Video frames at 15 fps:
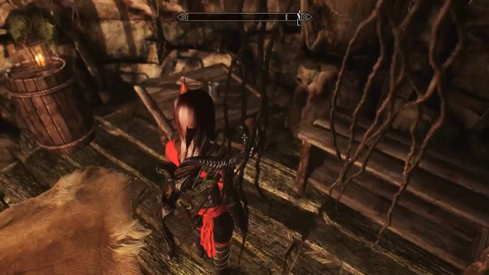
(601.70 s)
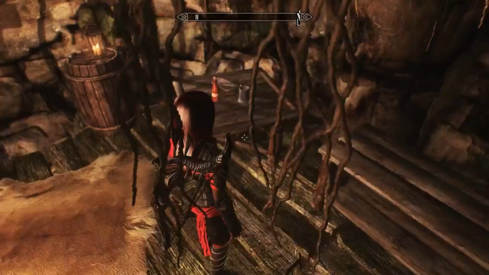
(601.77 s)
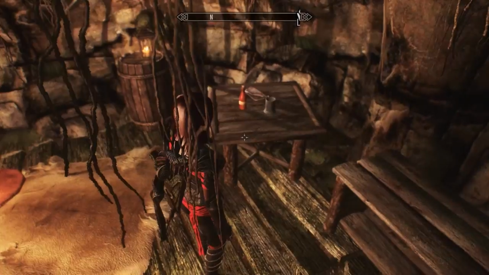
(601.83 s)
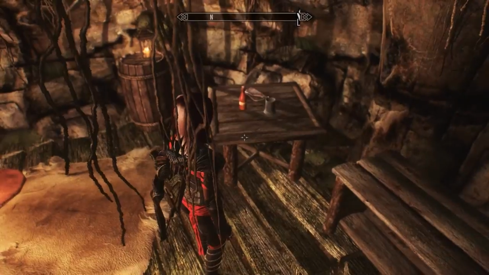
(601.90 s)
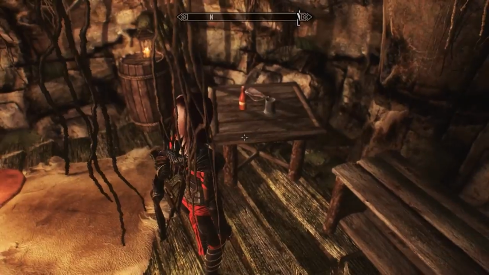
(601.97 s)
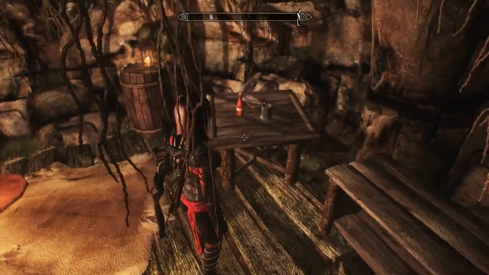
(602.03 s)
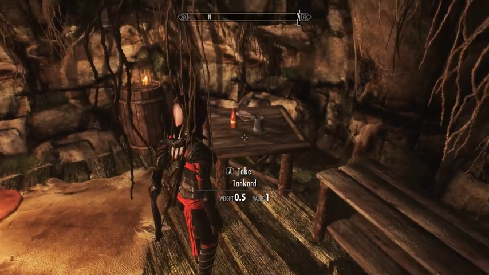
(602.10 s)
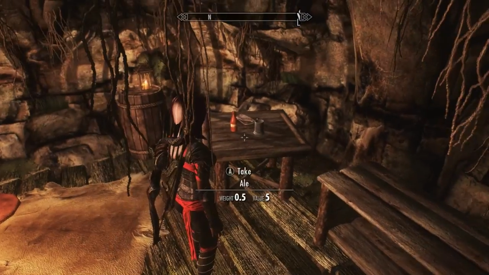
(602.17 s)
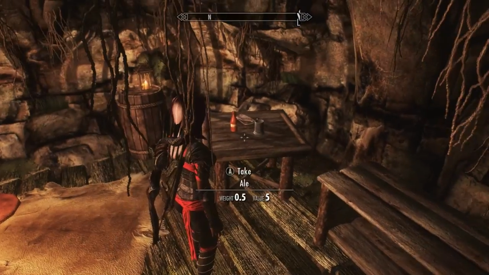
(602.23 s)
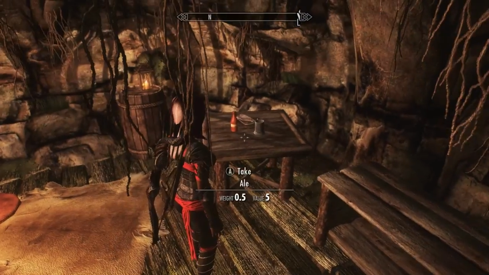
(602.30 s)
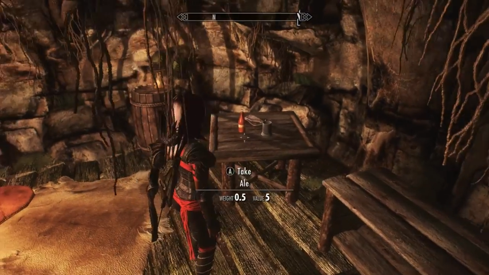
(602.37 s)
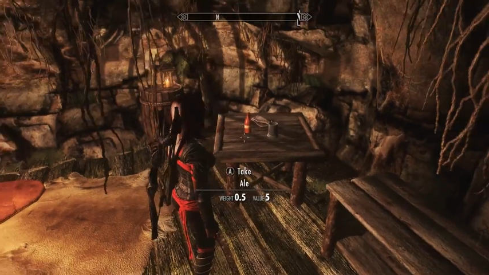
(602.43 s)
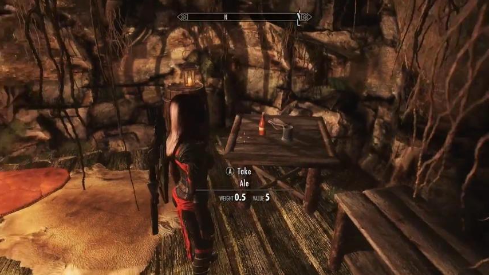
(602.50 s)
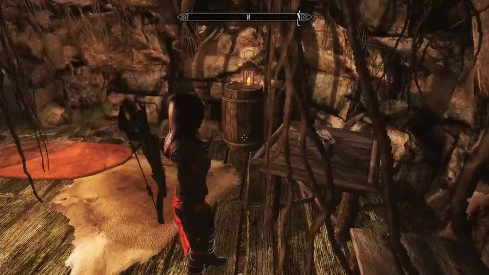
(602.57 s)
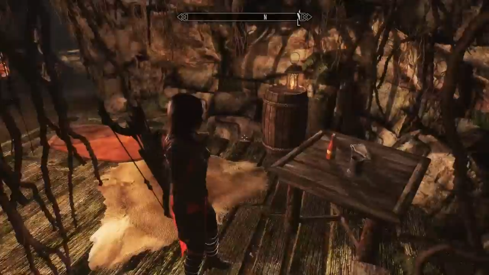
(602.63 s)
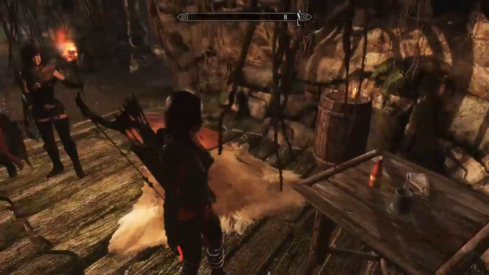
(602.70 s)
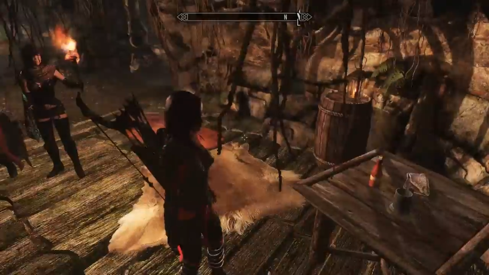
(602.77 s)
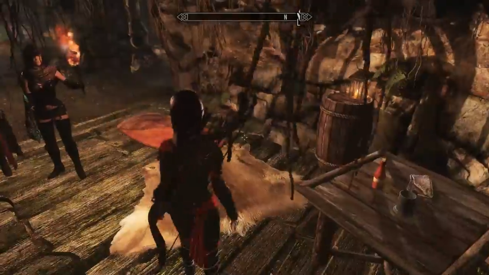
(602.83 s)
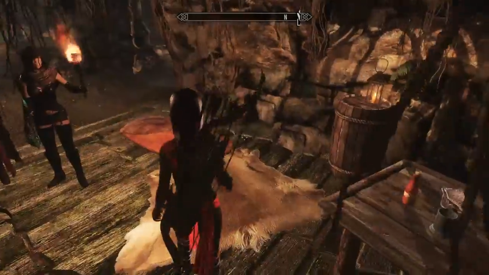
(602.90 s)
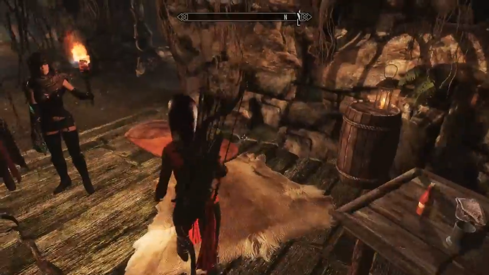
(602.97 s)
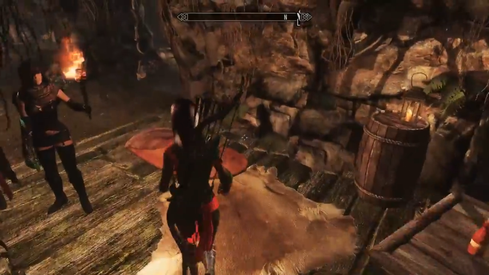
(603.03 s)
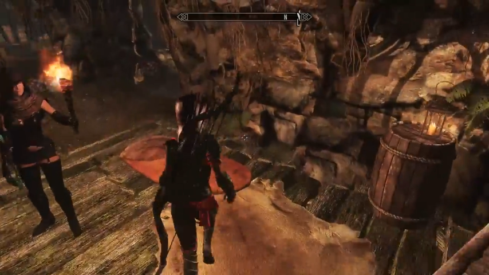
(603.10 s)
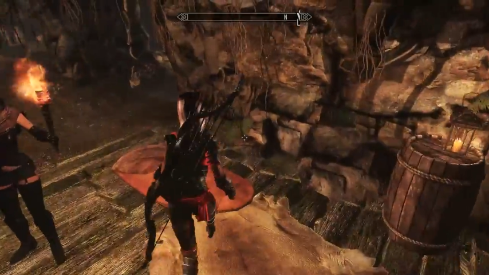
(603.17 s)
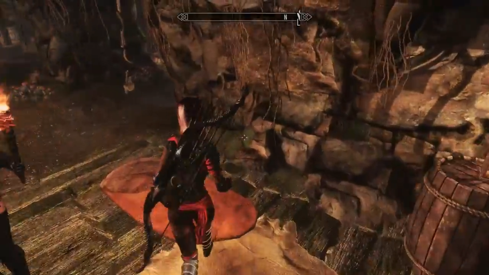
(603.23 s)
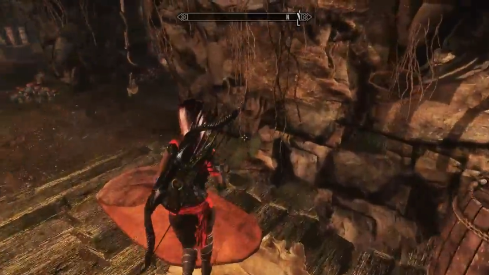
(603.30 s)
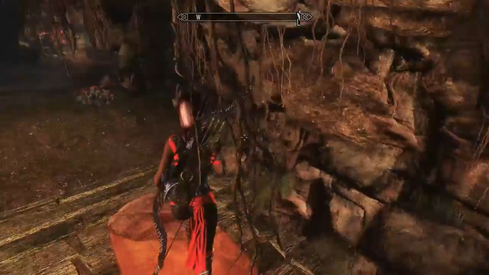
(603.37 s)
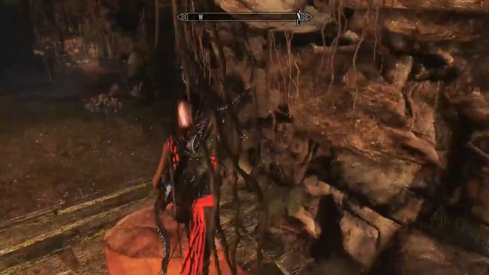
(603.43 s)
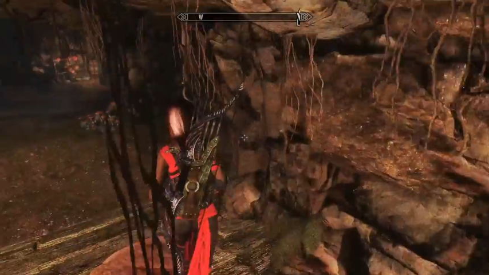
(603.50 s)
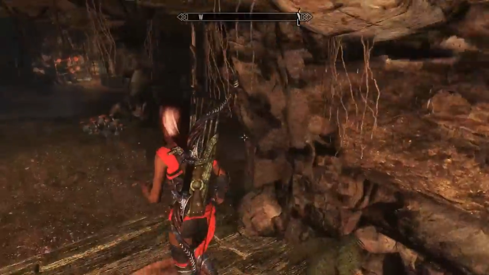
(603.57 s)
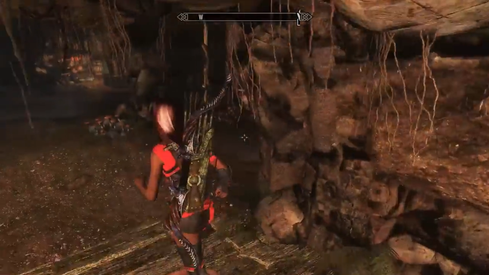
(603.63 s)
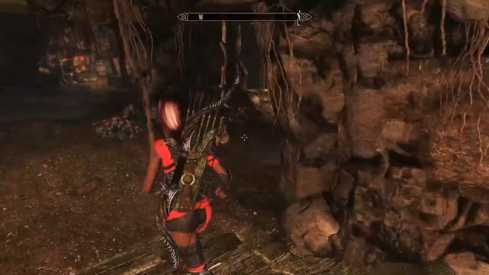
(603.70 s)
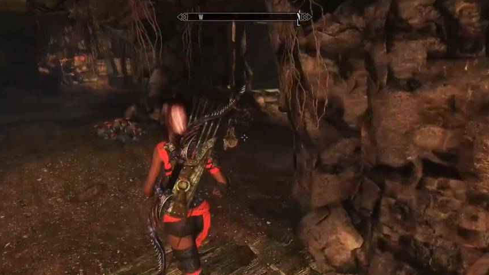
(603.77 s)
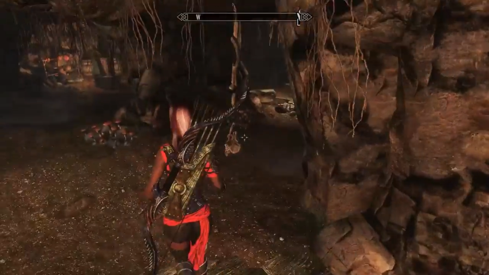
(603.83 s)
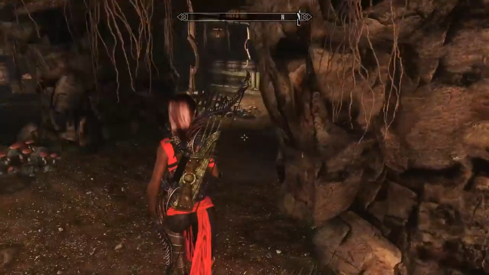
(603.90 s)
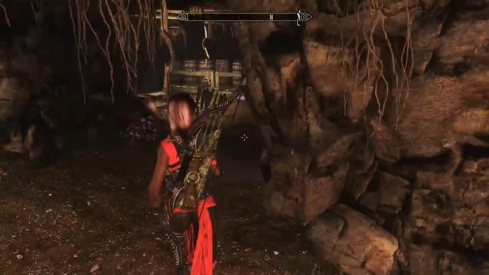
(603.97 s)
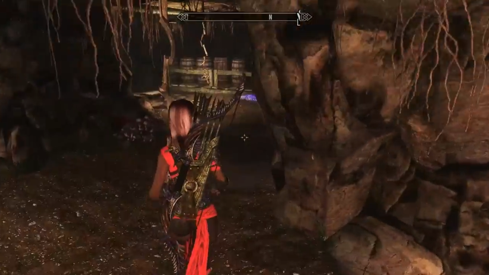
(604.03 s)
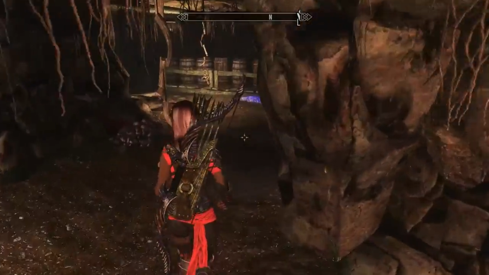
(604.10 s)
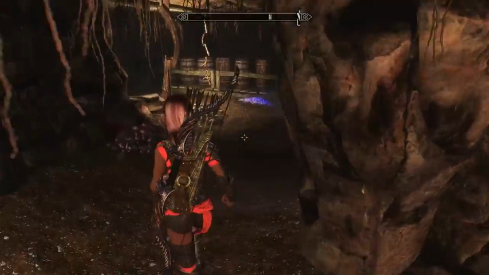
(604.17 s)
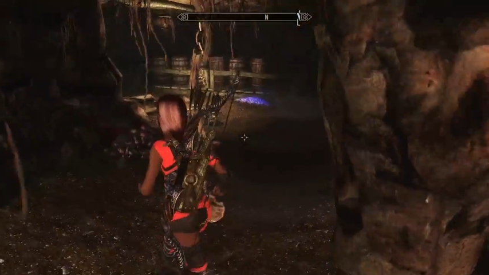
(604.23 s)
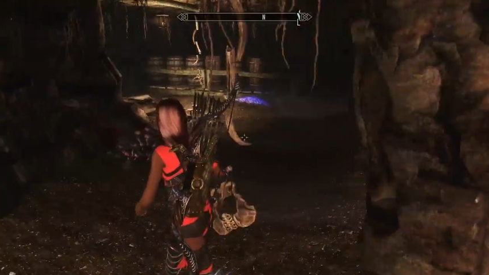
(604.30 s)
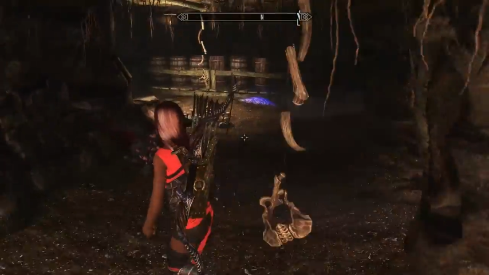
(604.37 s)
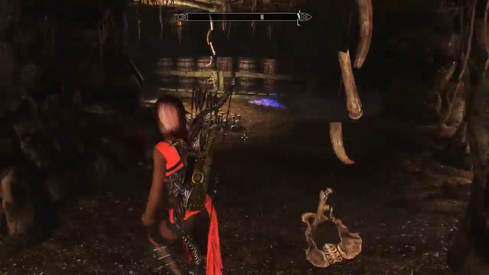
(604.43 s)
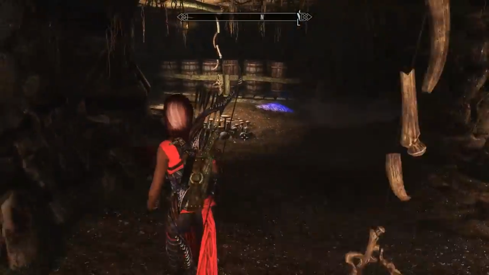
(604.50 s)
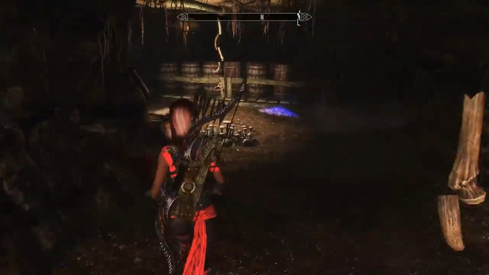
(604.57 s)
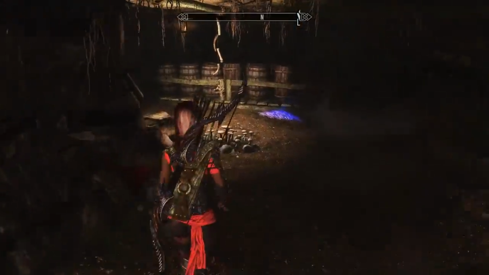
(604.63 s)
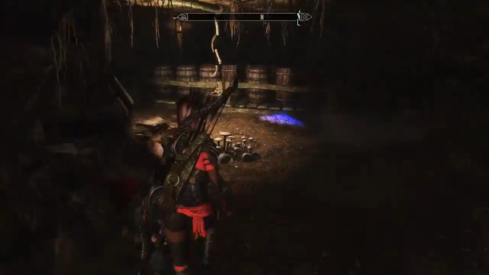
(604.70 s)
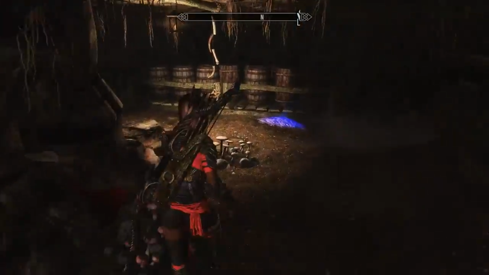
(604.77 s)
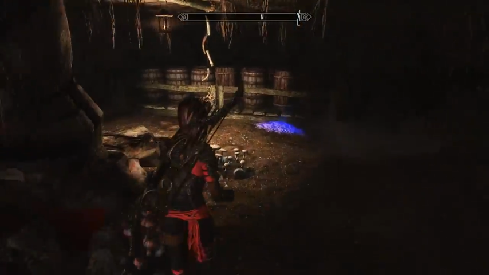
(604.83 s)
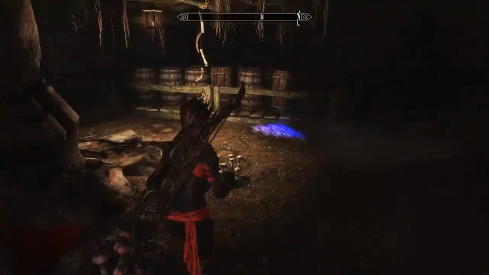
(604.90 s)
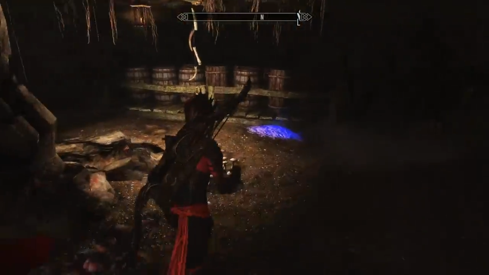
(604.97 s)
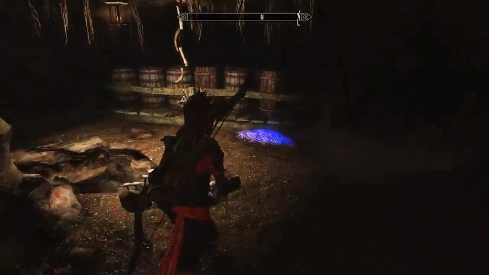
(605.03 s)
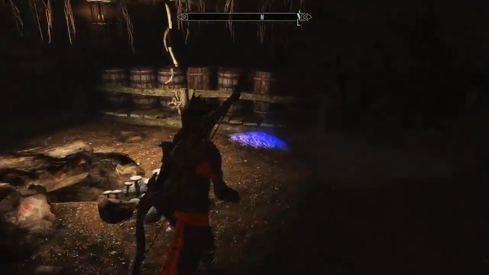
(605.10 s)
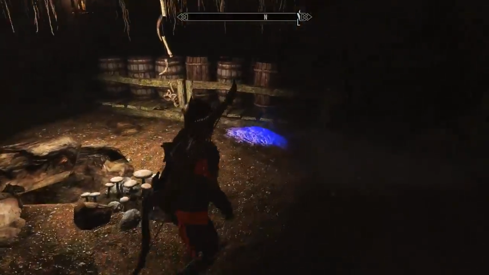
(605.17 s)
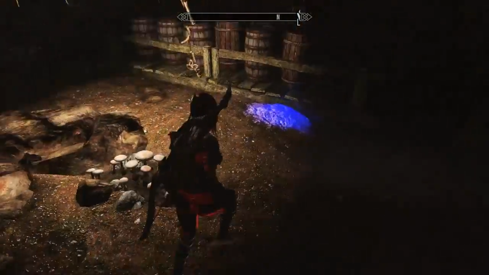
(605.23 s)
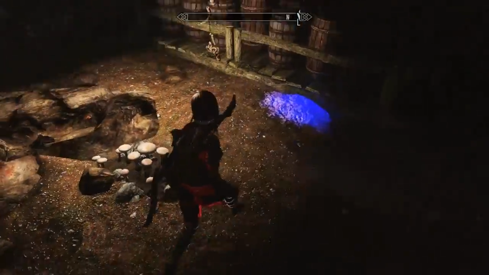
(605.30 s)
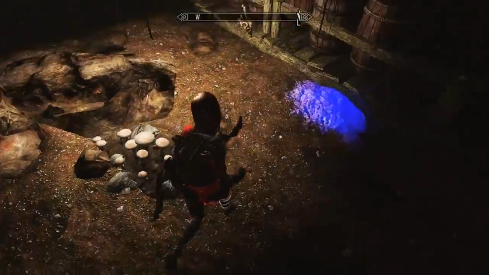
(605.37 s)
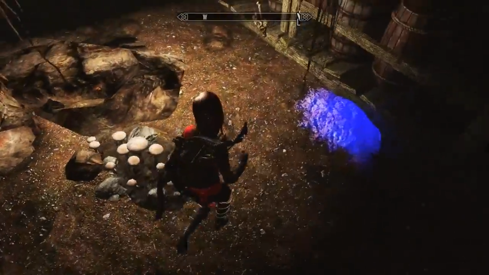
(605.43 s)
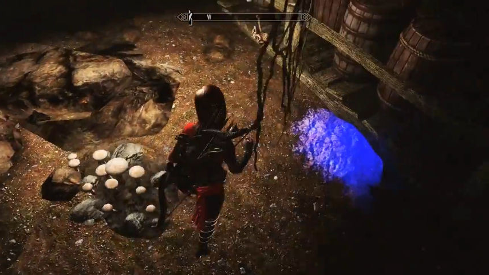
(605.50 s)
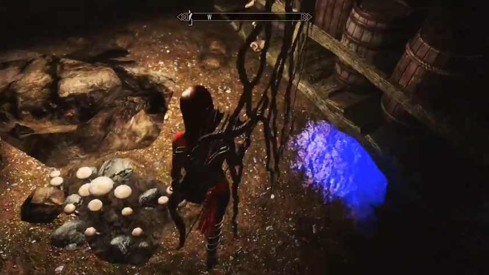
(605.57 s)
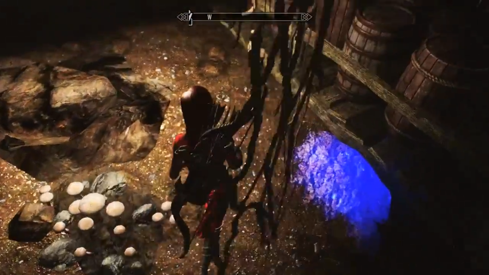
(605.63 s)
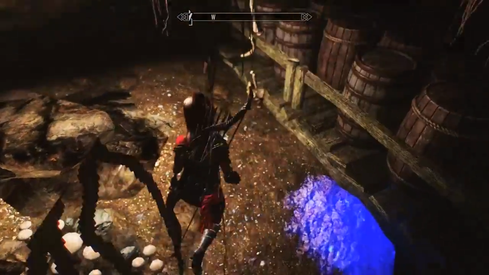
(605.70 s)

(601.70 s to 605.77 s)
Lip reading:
[unreadable: no face in view]